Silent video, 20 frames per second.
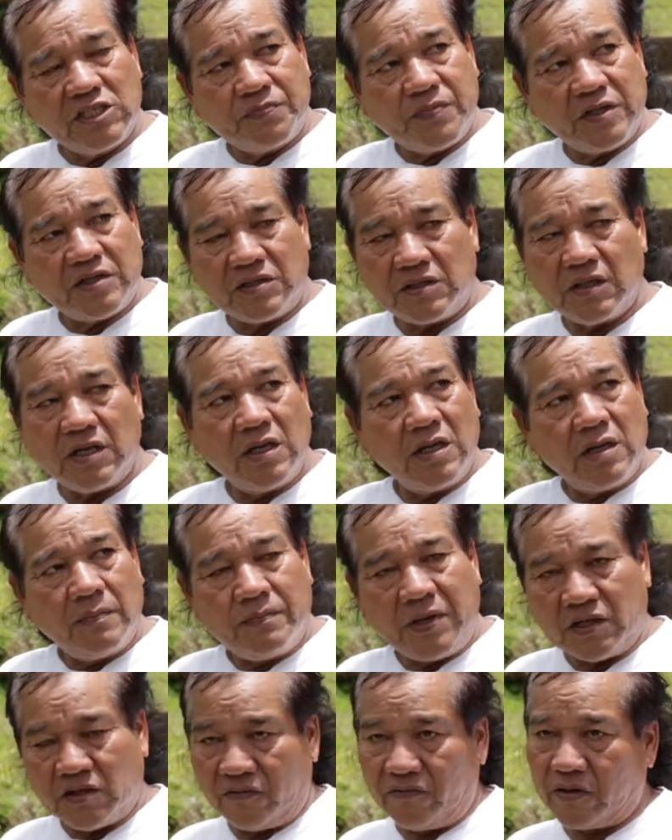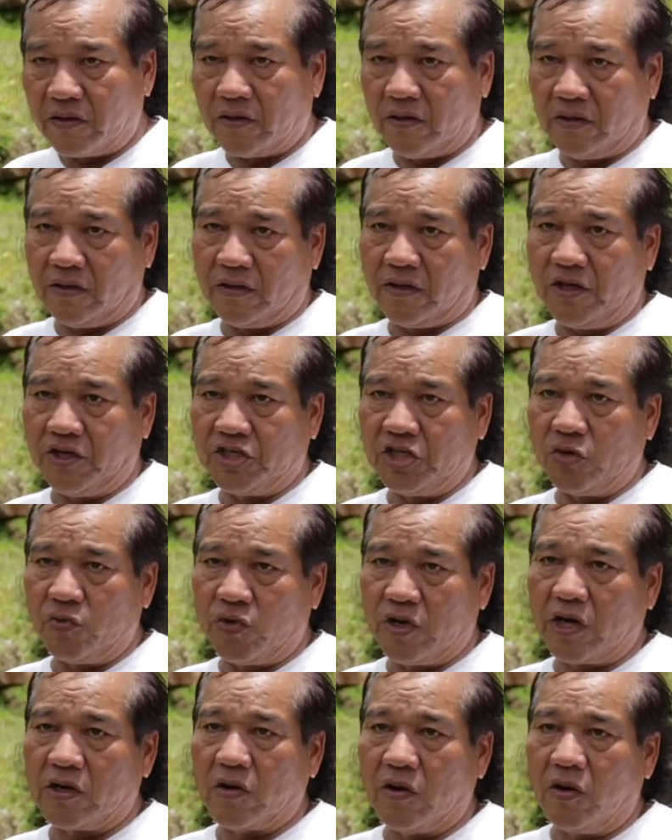This pit, part of the, the kitchen
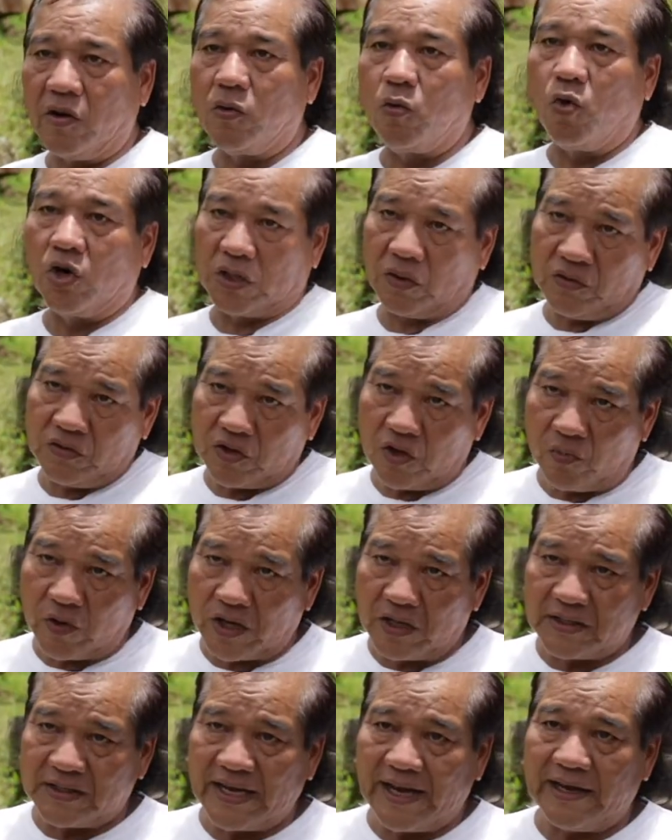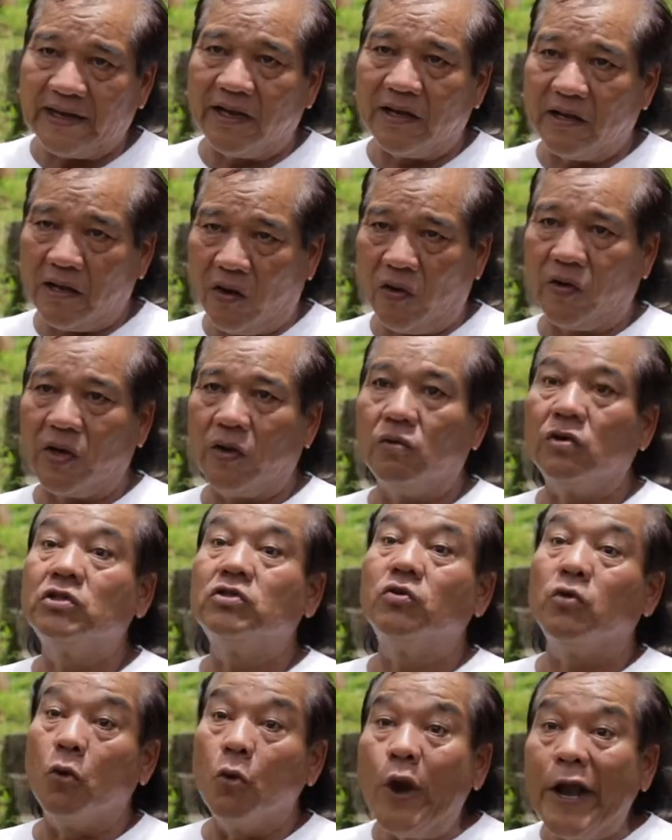area had gone, water was coming inside. And now there
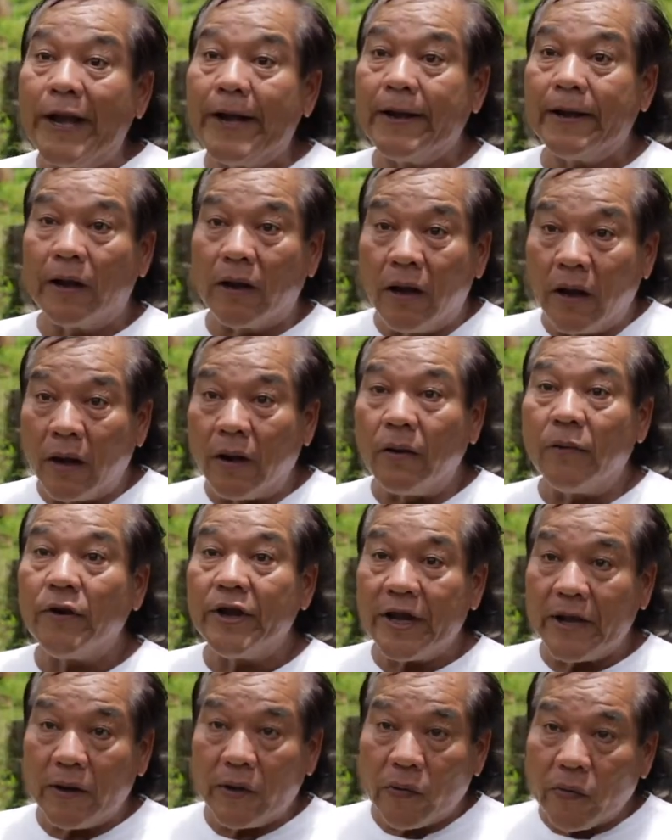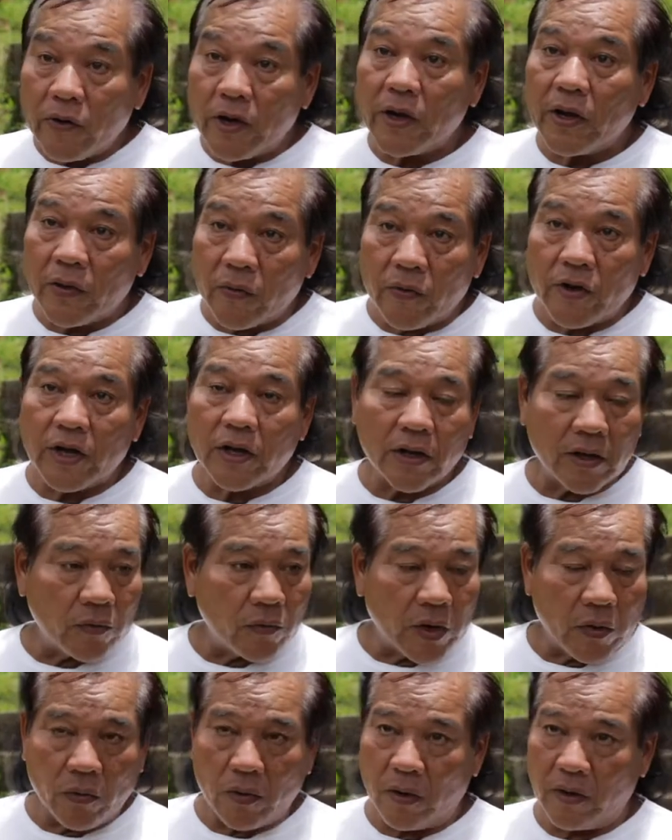was rain, rain, rain, rain, and
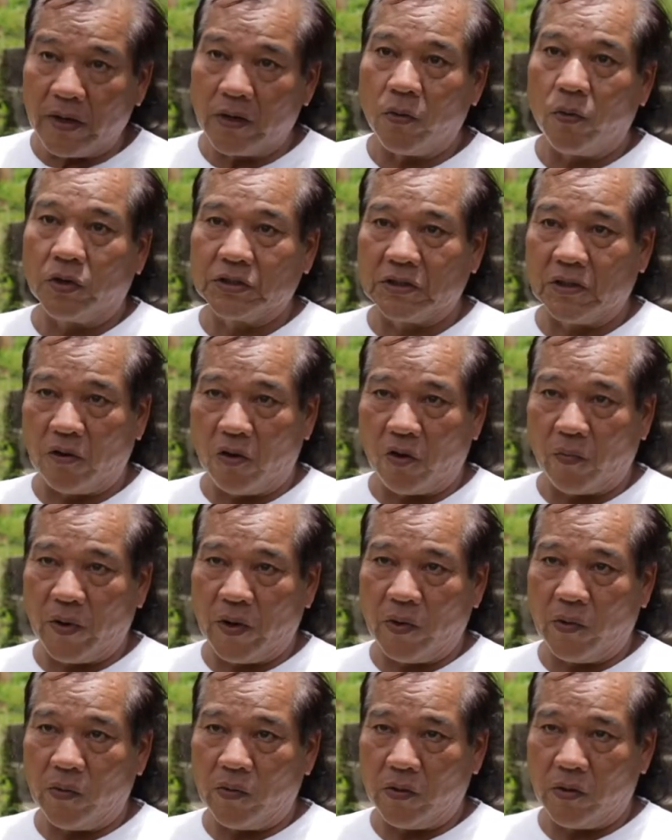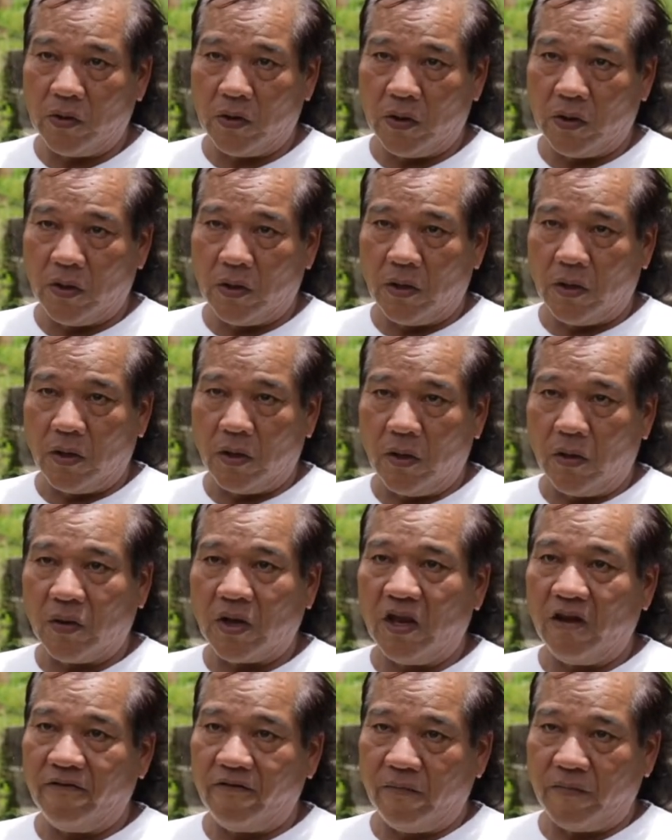we were in a waterlogged below.
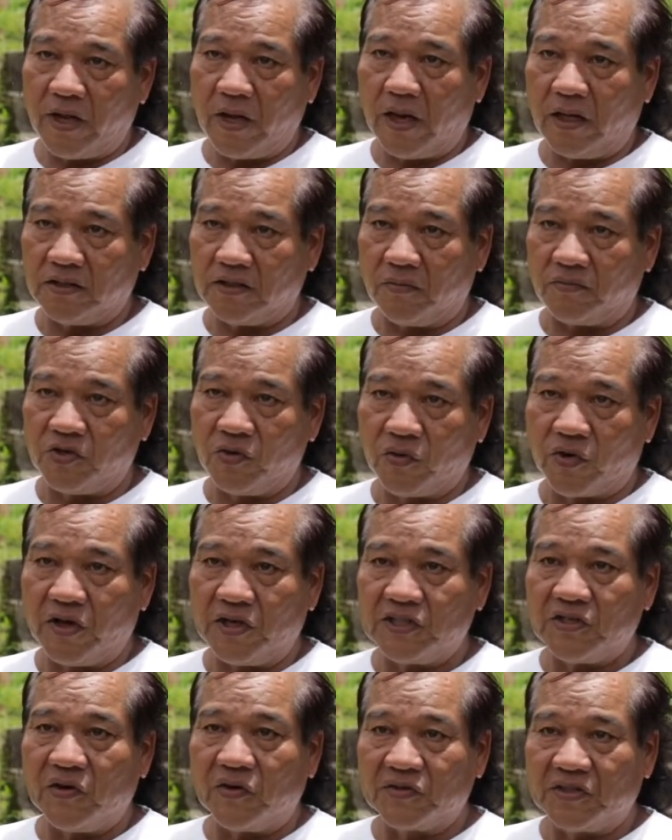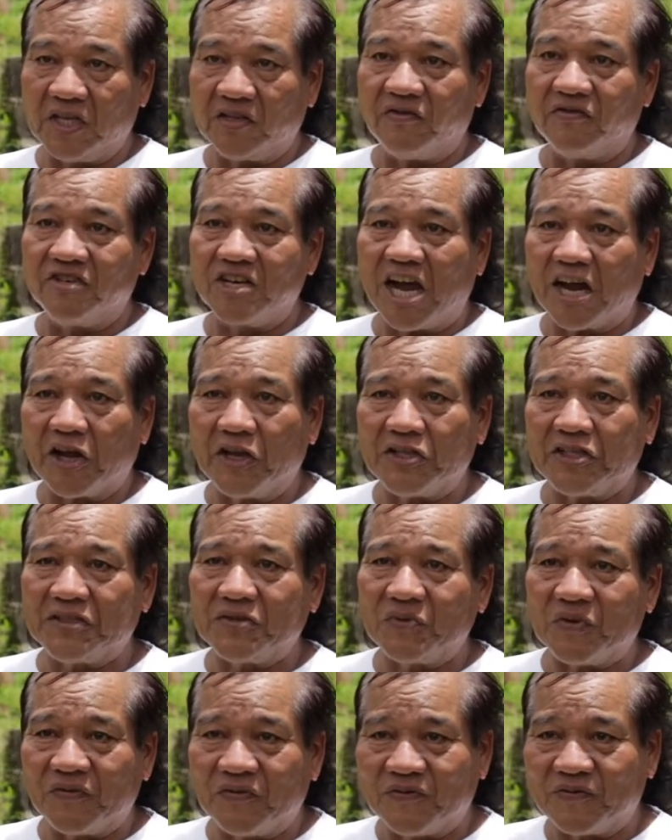Luckily for me, I had some suitcase downstairs with
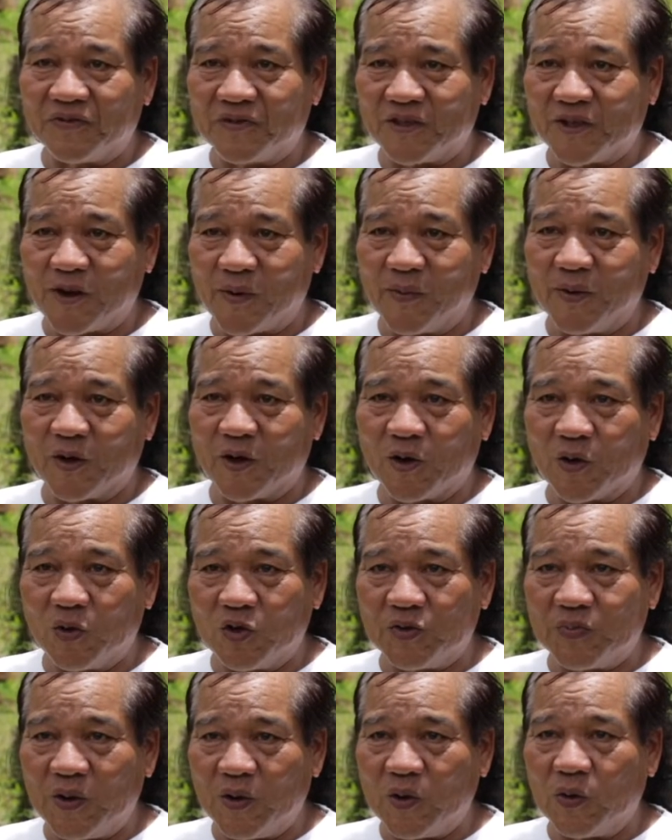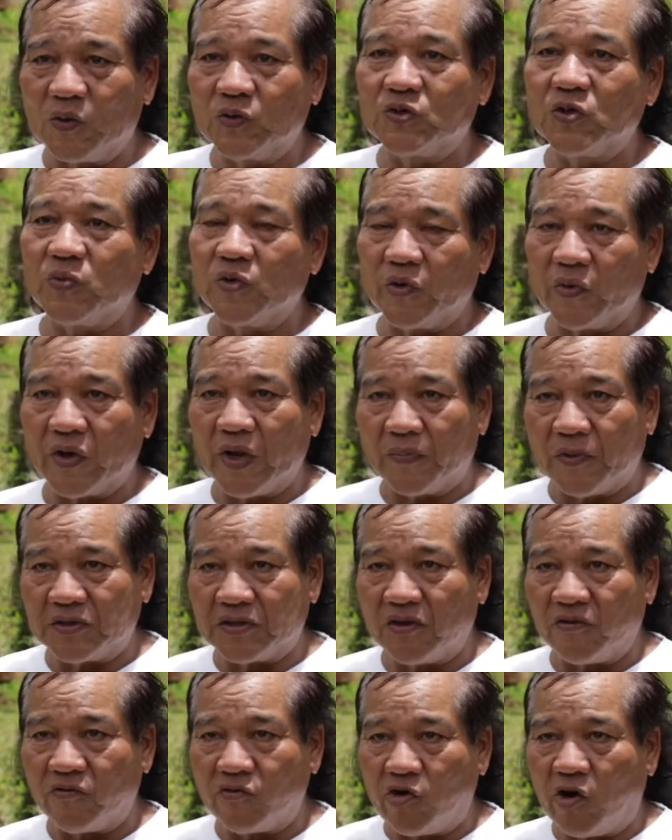jackets, with some clothes below, so we could keep
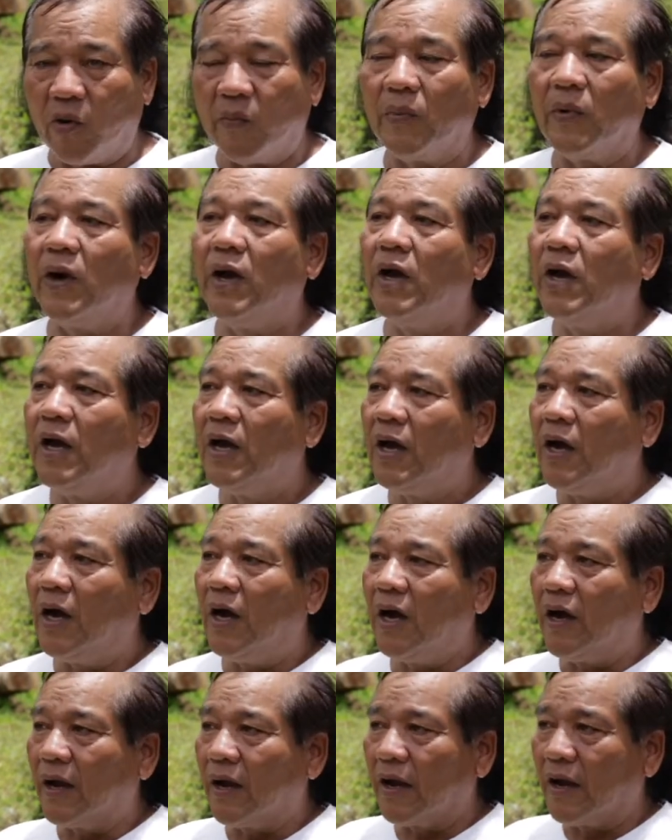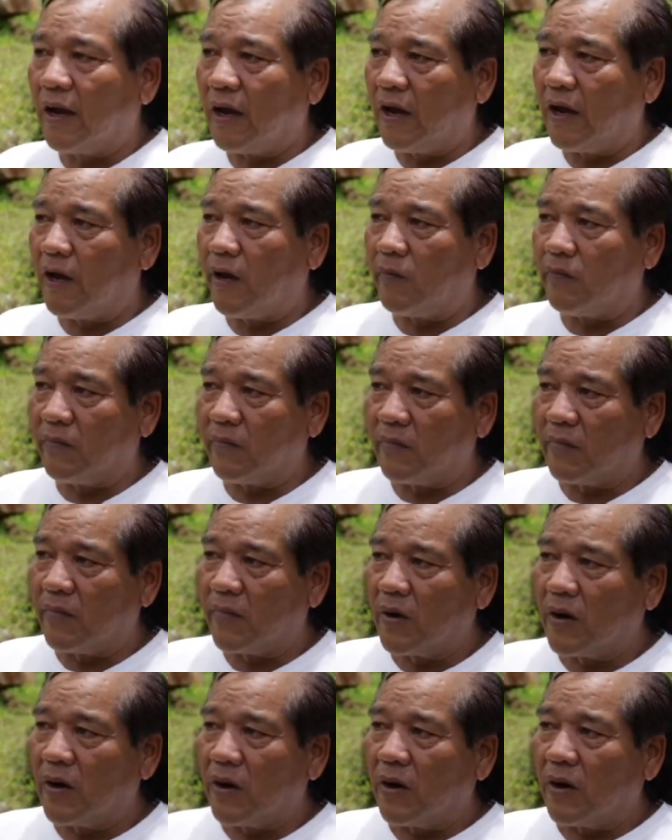ourselves warm. And then um,